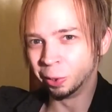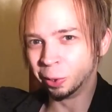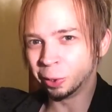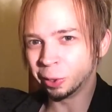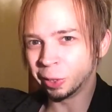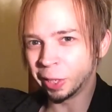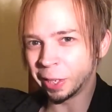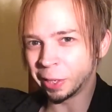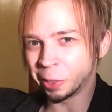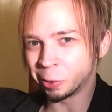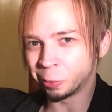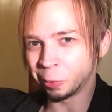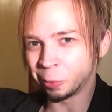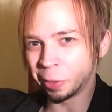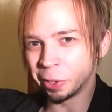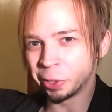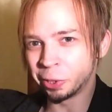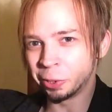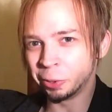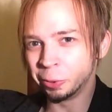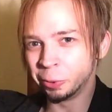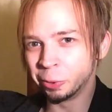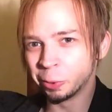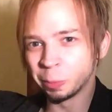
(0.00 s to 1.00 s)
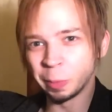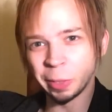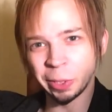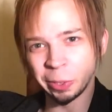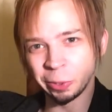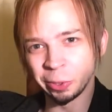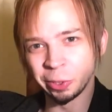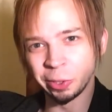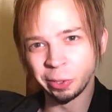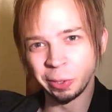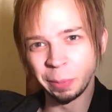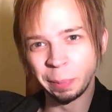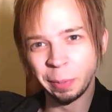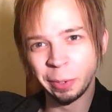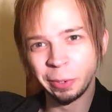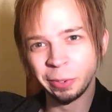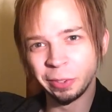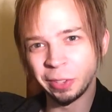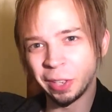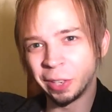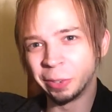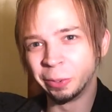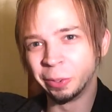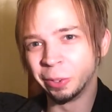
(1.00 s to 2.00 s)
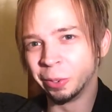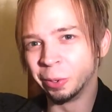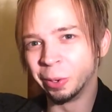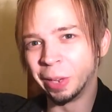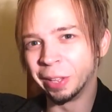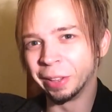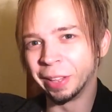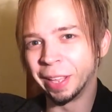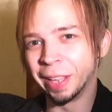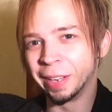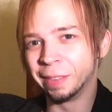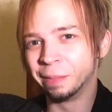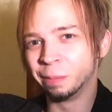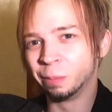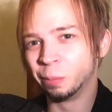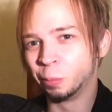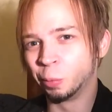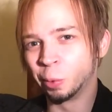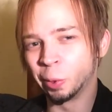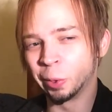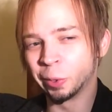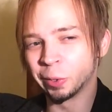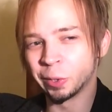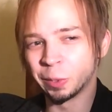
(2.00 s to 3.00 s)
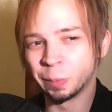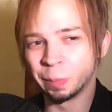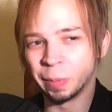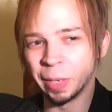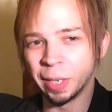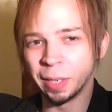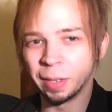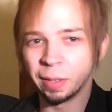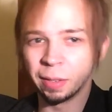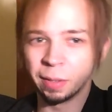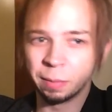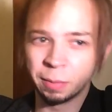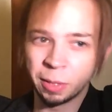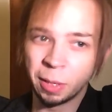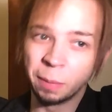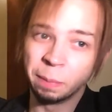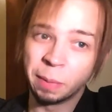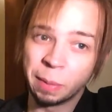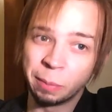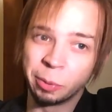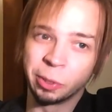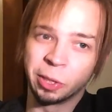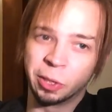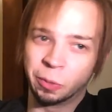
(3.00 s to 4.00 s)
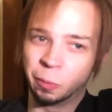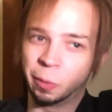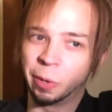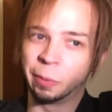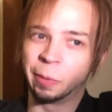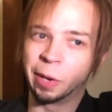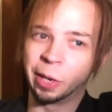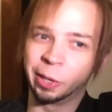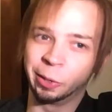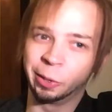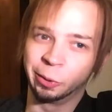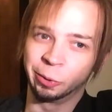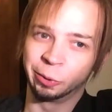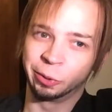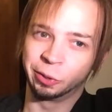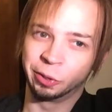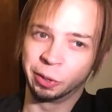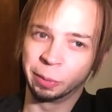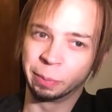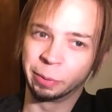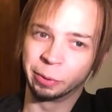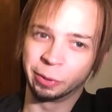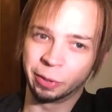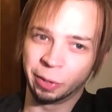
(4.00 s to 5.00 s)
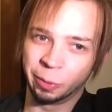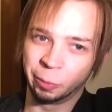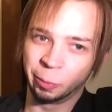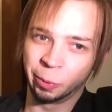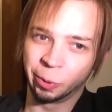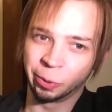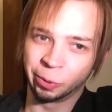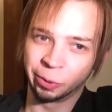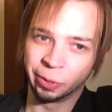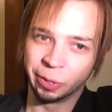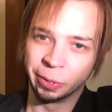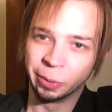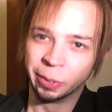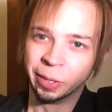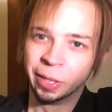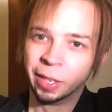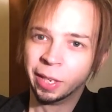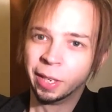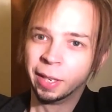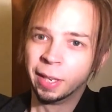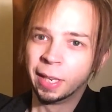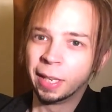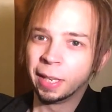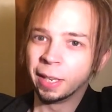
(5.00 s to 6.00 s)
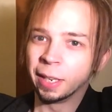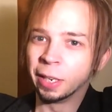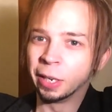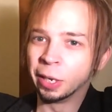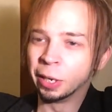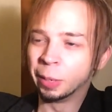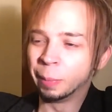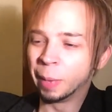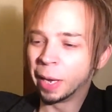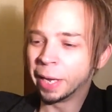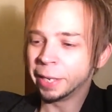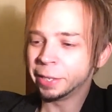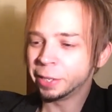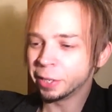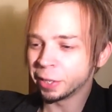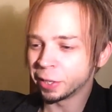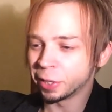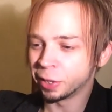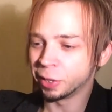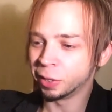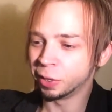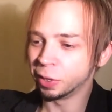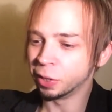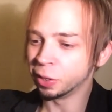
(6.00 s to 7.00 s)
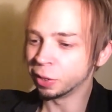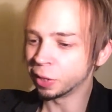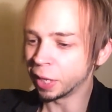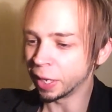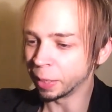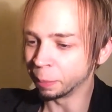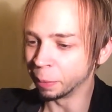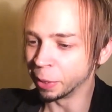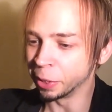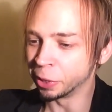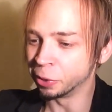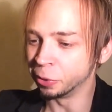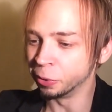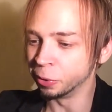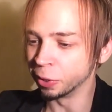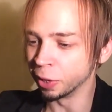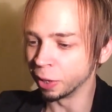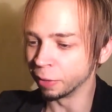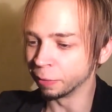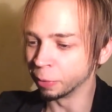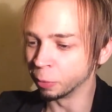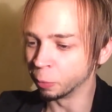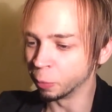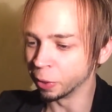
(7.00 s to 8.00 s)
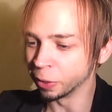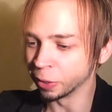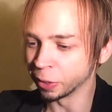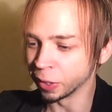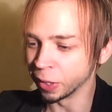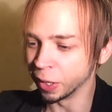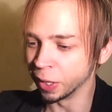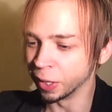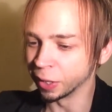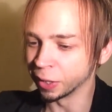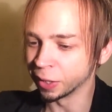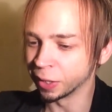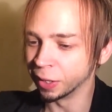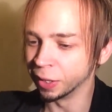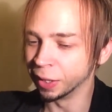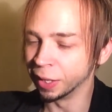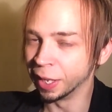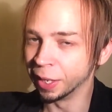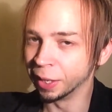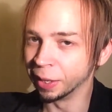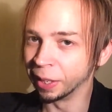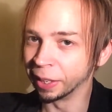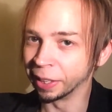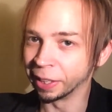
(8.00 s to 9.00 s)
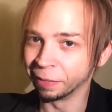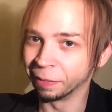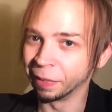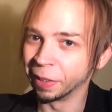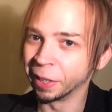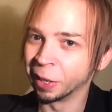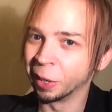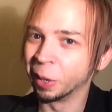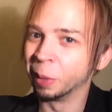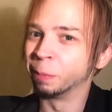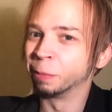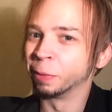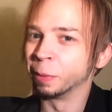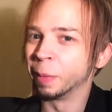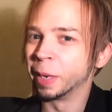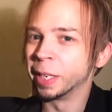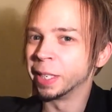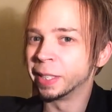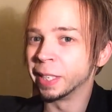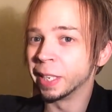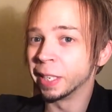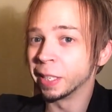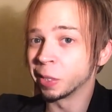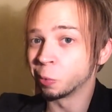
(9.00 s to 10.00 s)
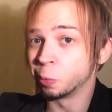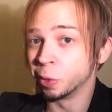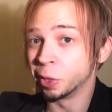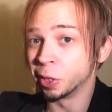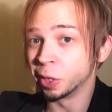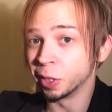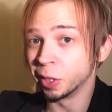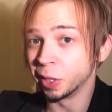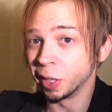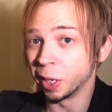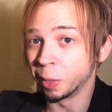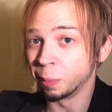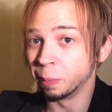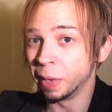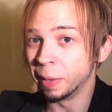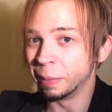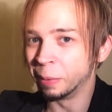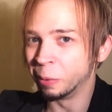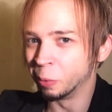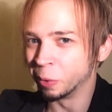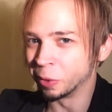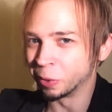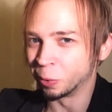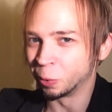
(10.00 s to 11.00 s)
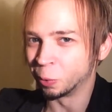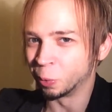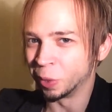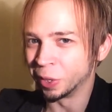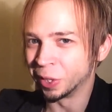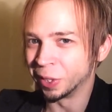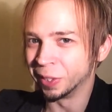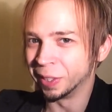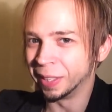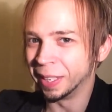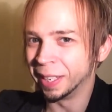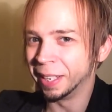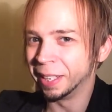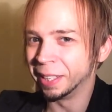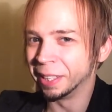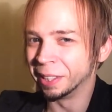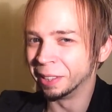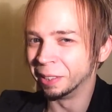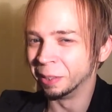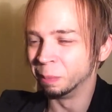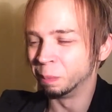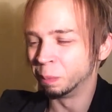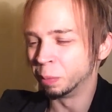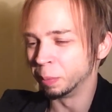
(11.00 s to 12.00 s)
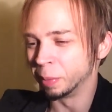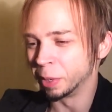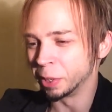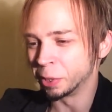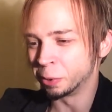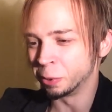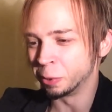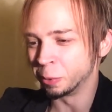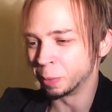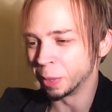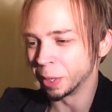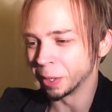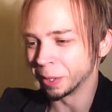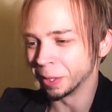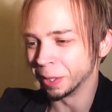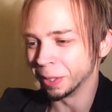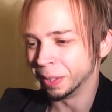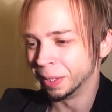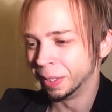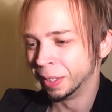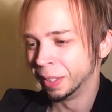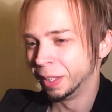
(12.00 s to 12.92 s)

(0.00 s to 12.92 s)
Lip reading: look like dress shoes, but they're slippers. I don't know how that works, but some people just wear regular slippers at work, though. I just take my shoes off and wear socks, and then like if I get up from my desk, which is like maybe once or twice a day, I'll put my shoes back on.